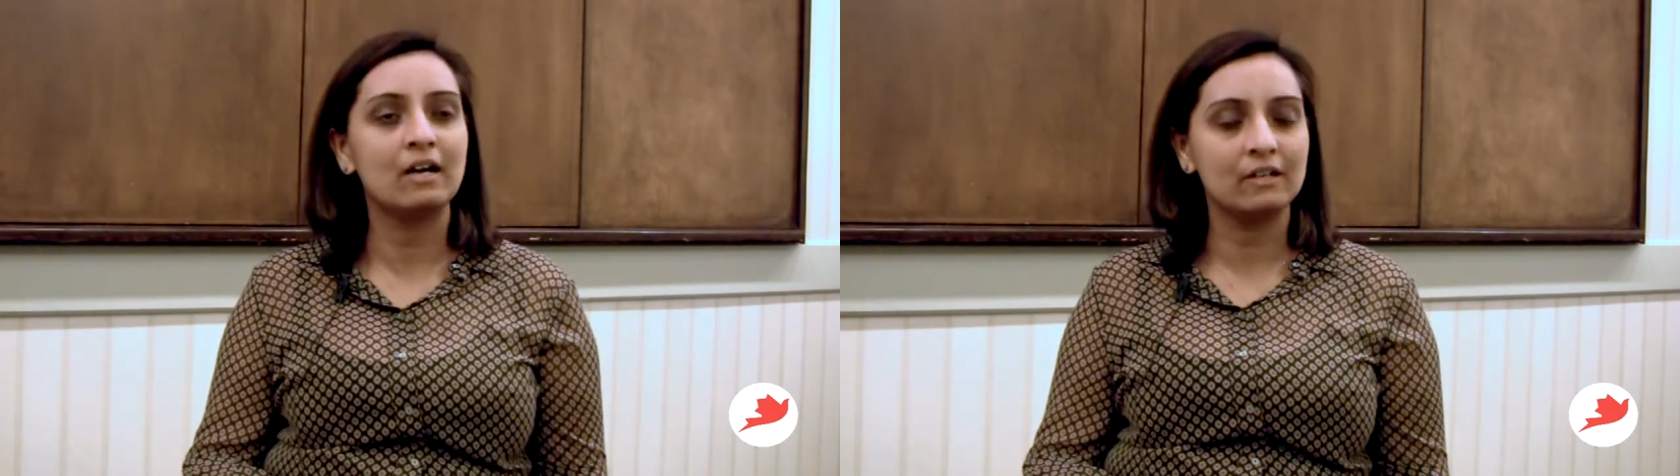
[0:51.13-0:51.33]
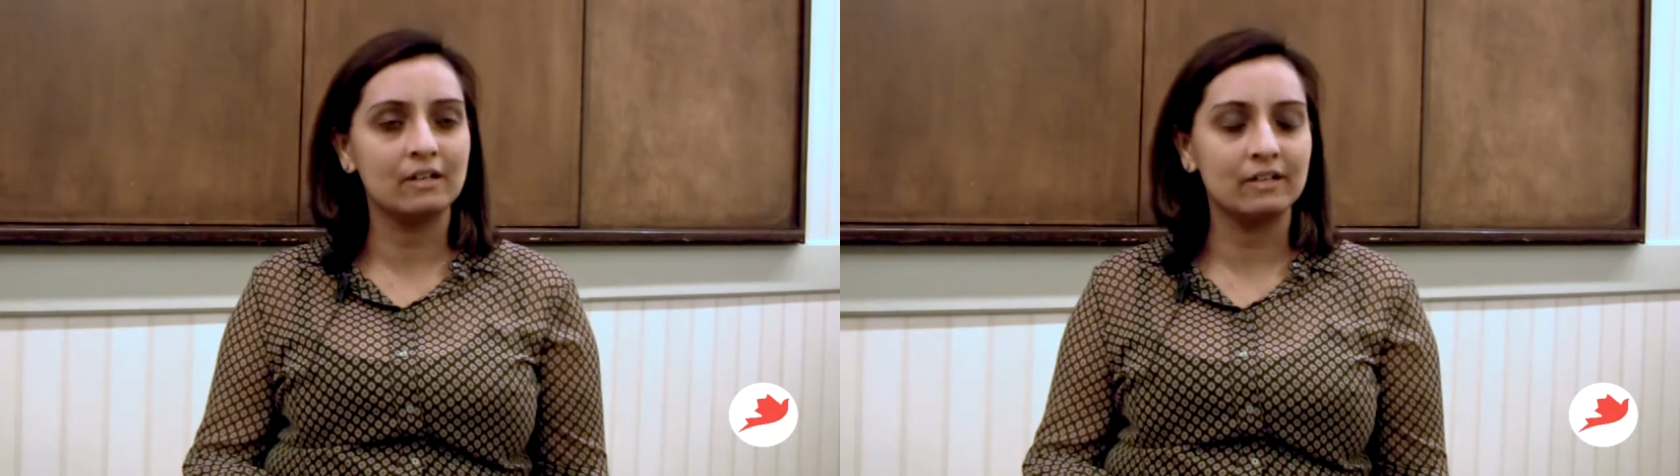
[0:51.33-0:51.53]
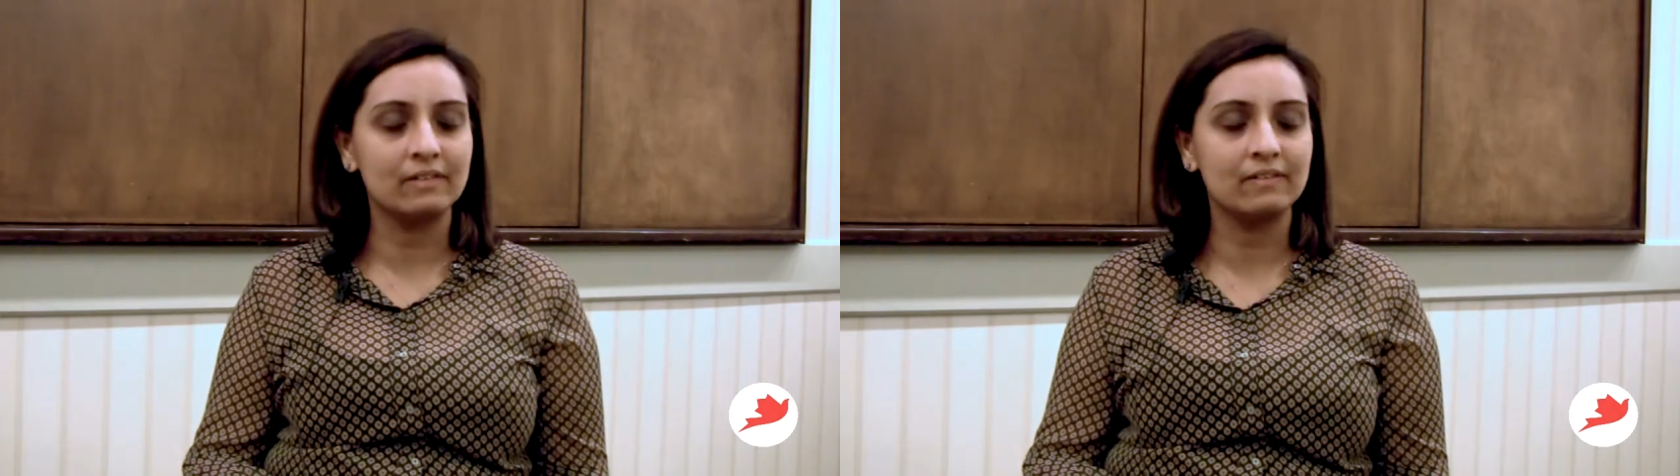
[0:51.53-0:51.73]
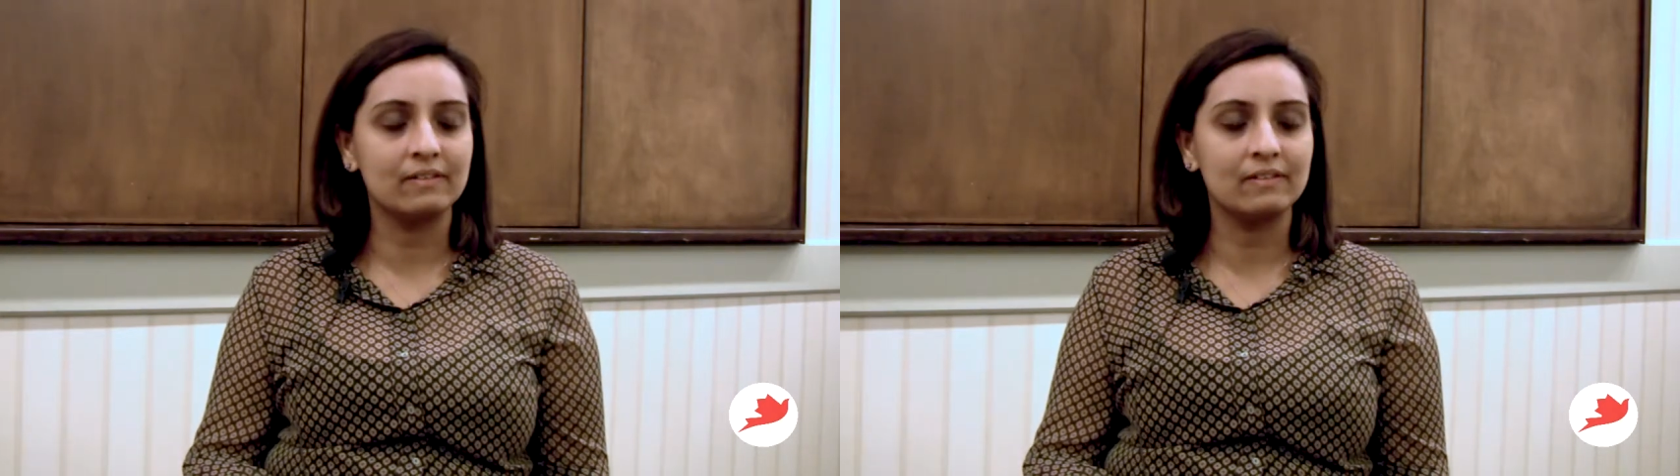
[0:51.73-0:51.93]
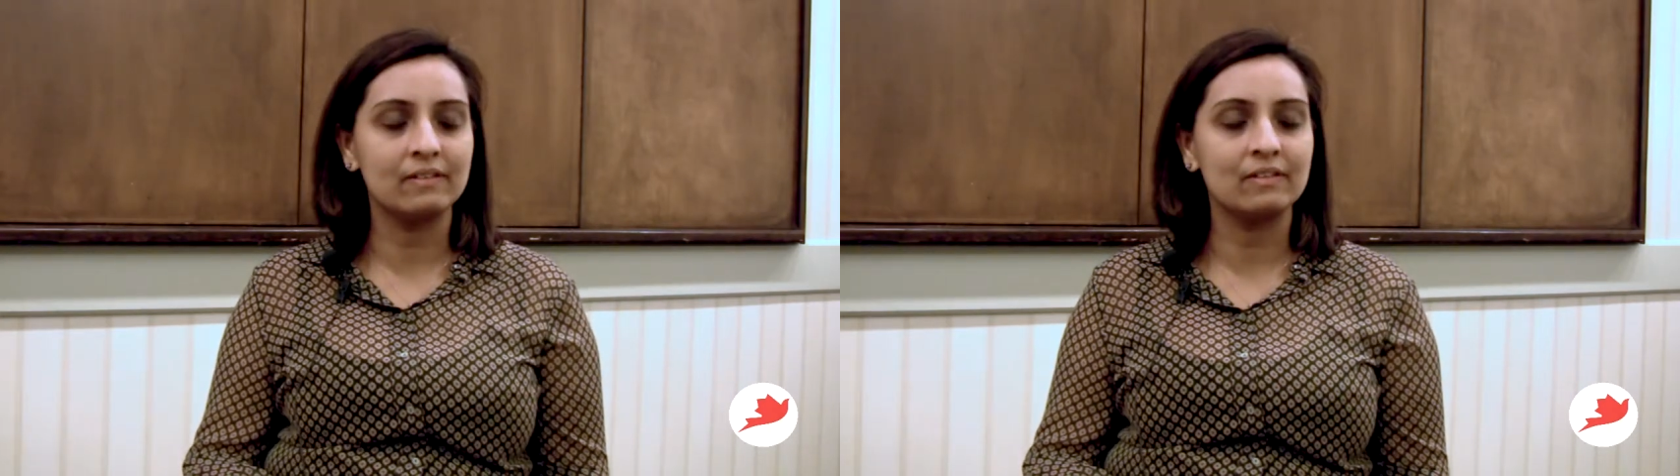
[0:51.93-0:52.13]

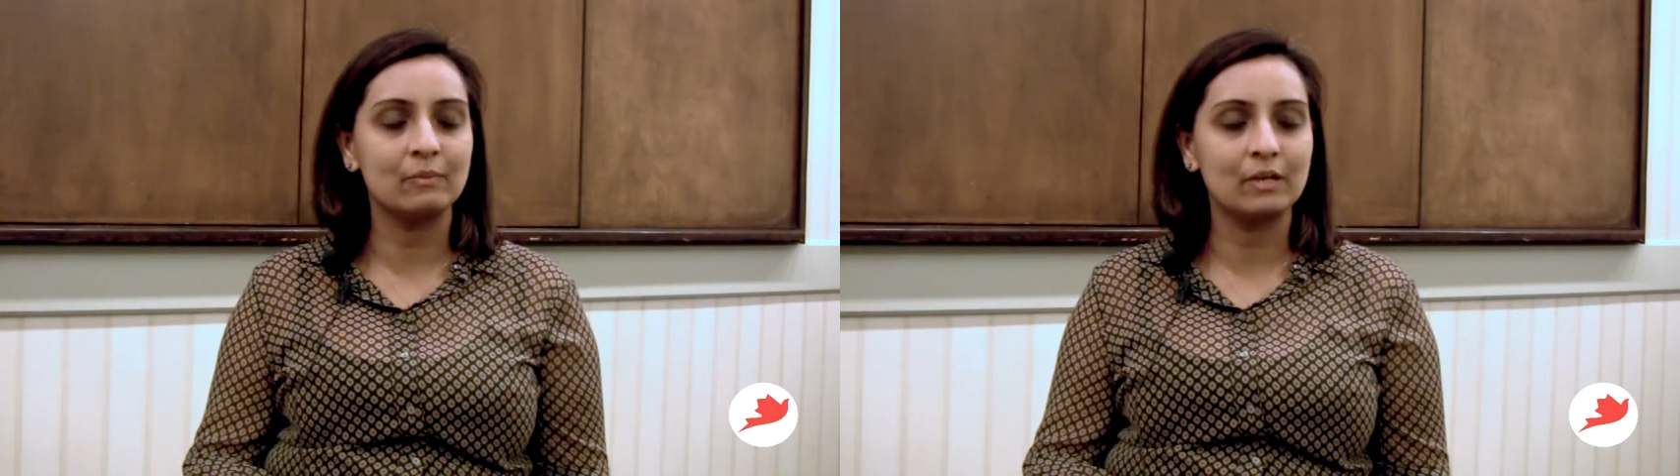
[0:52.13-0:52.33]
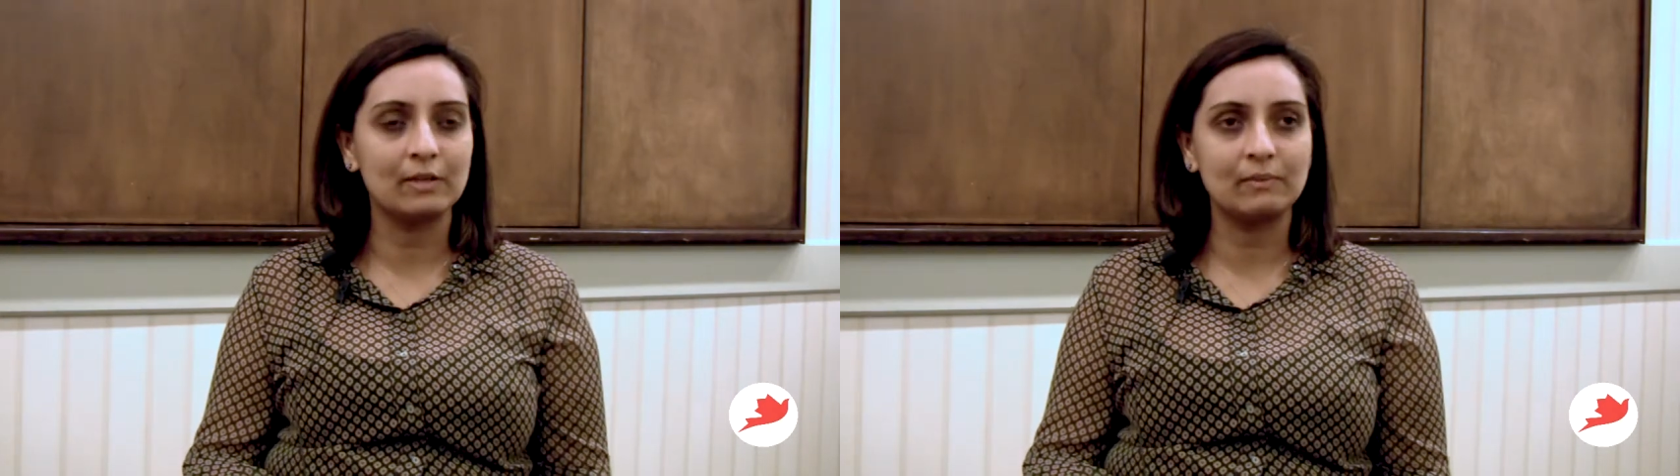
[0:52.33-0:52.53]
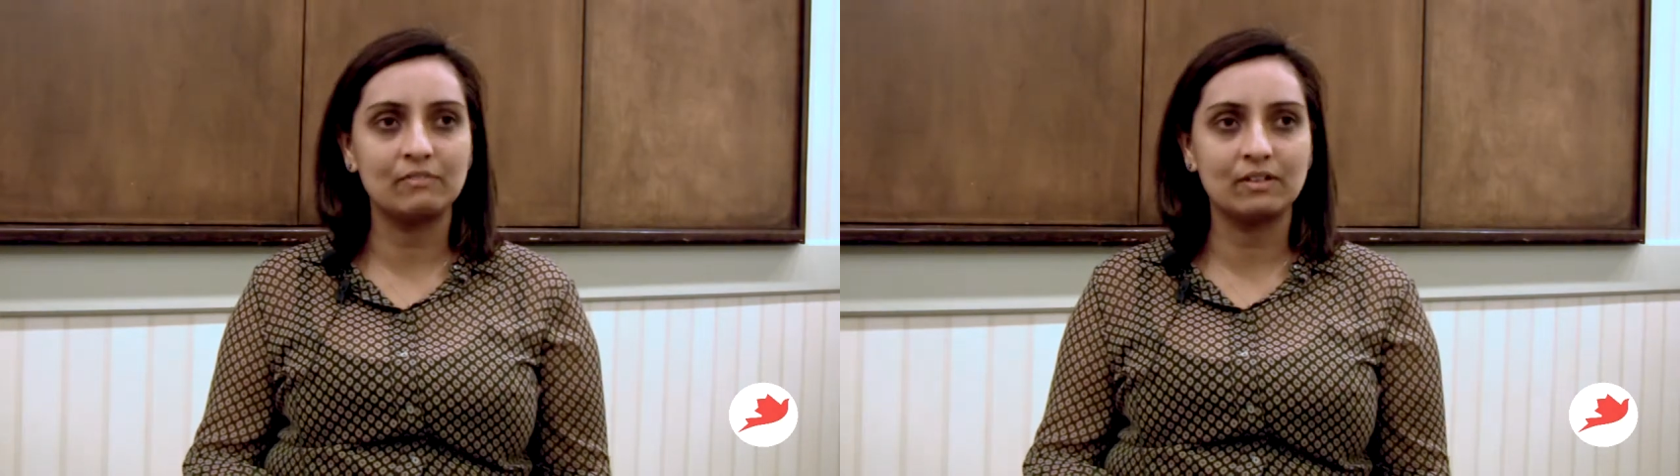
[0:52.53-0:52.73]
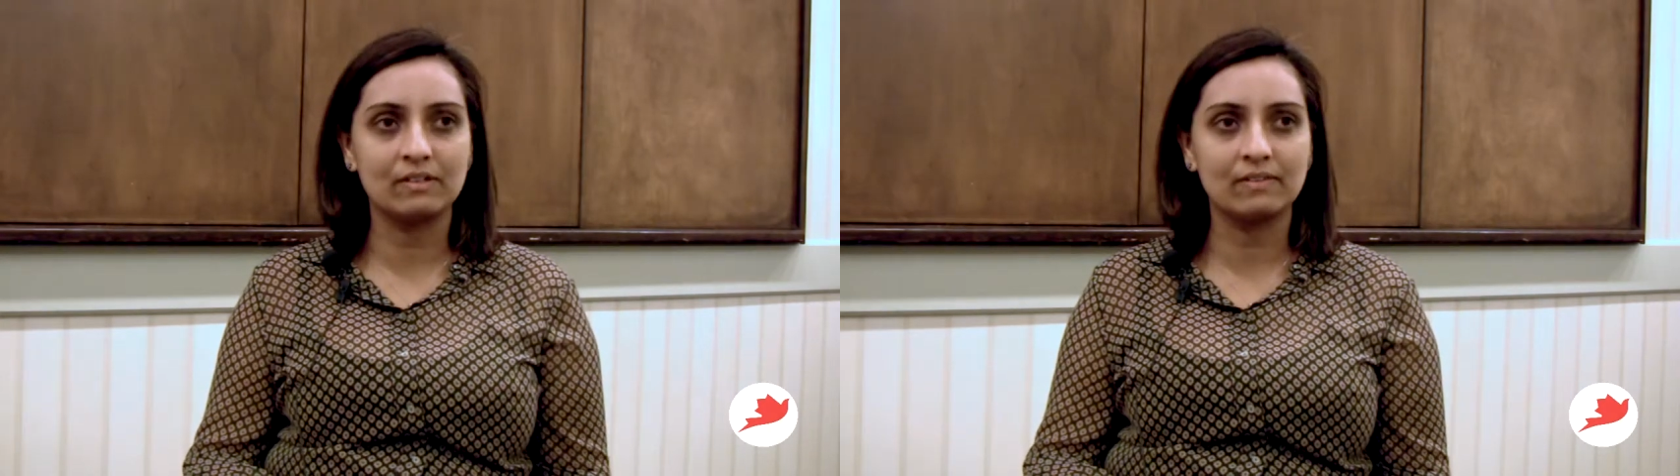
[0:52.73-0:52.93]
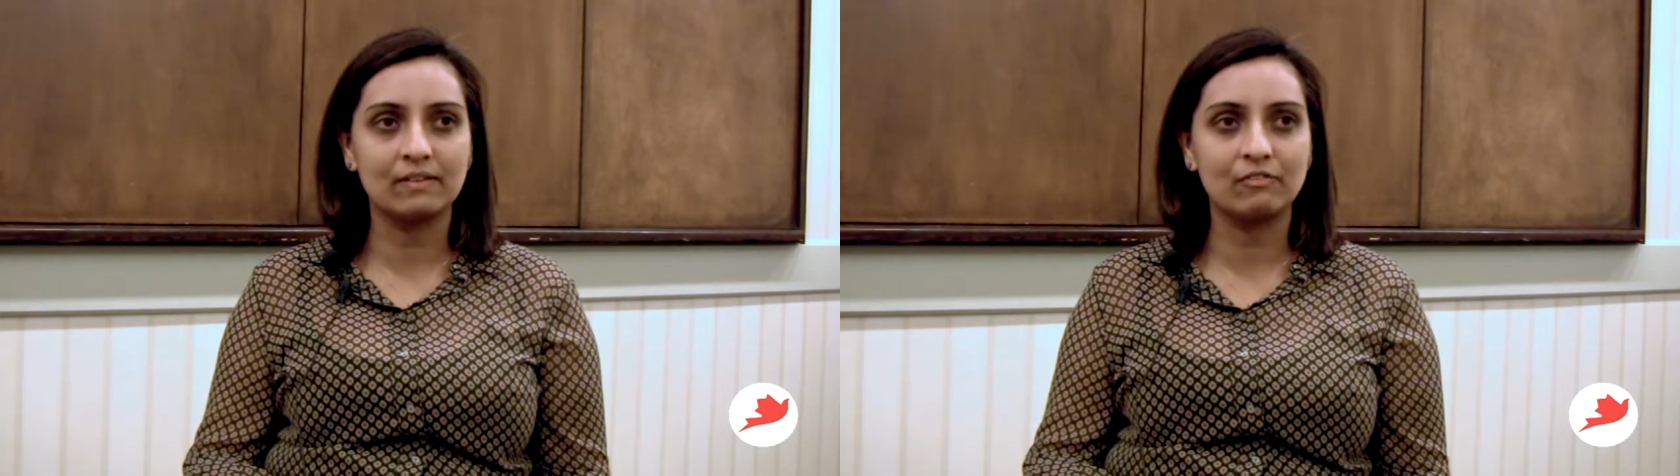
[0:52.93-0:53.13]
unanswered in the work we've
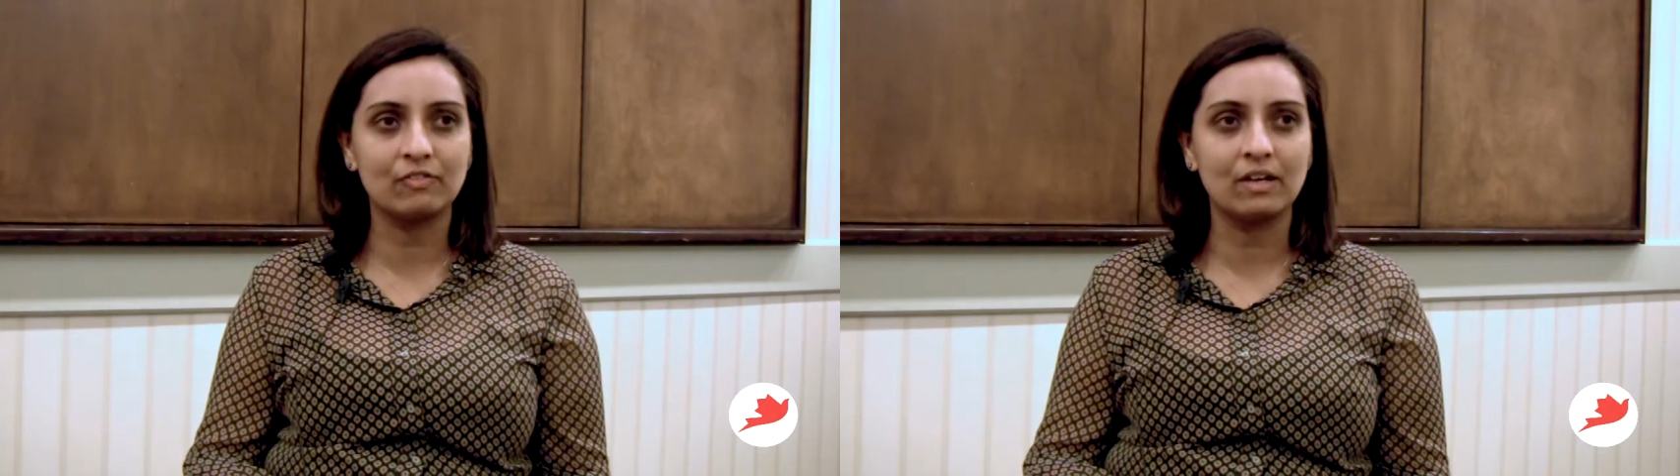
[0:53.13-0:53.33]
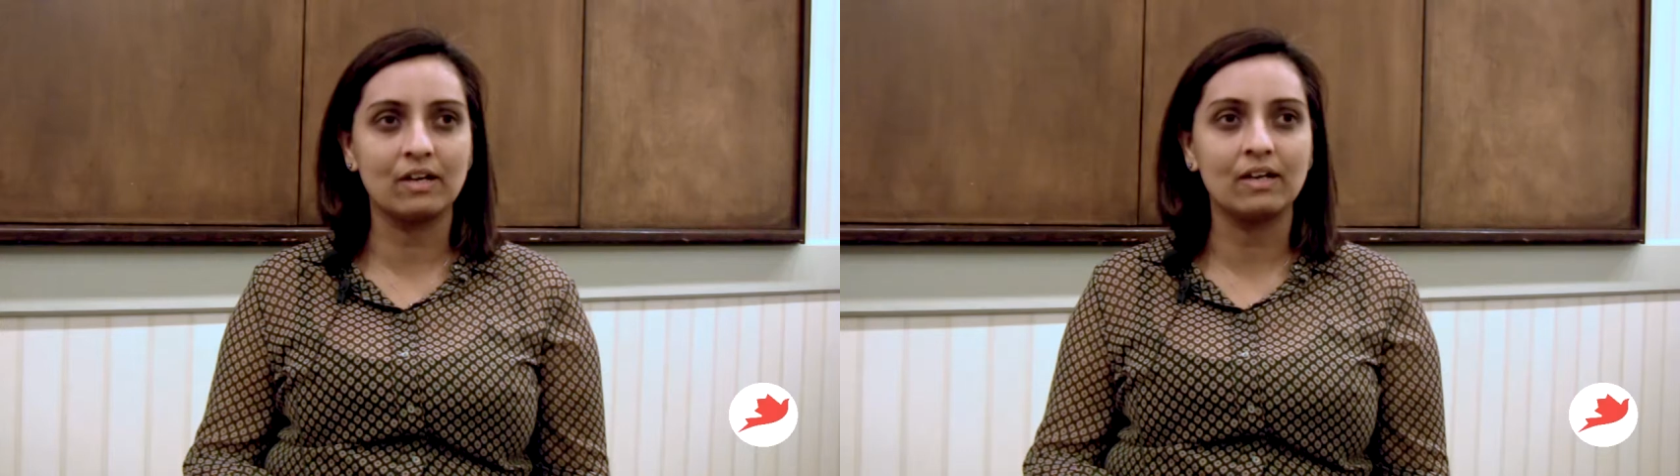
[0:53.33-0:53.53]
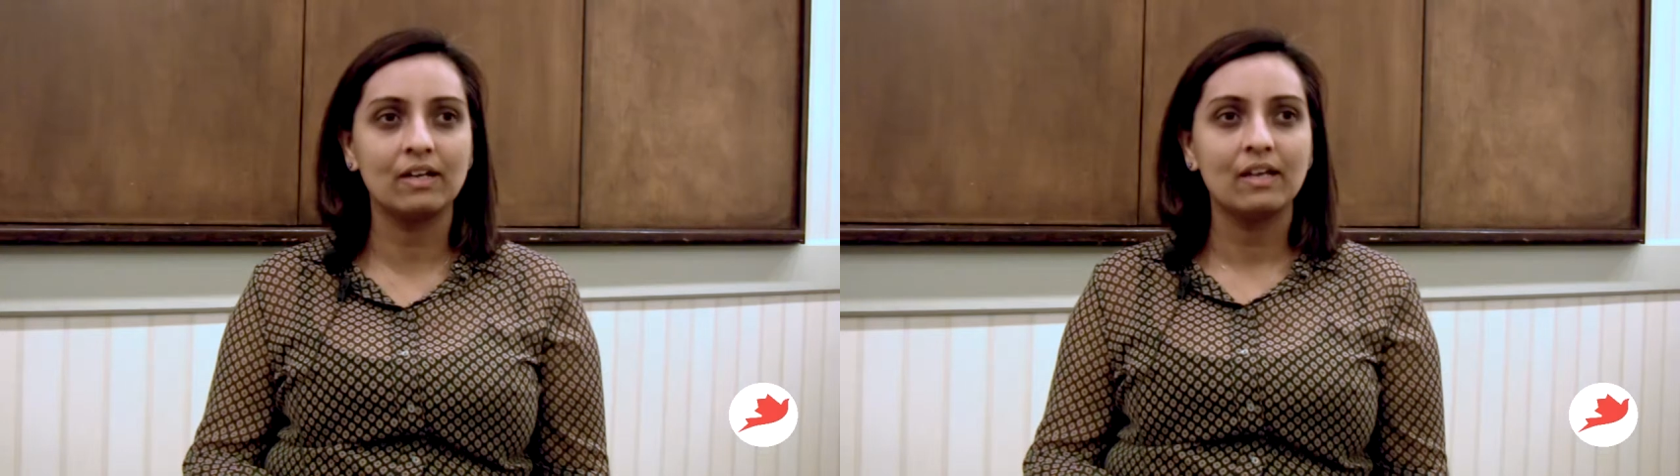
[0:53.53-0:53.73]
done so far?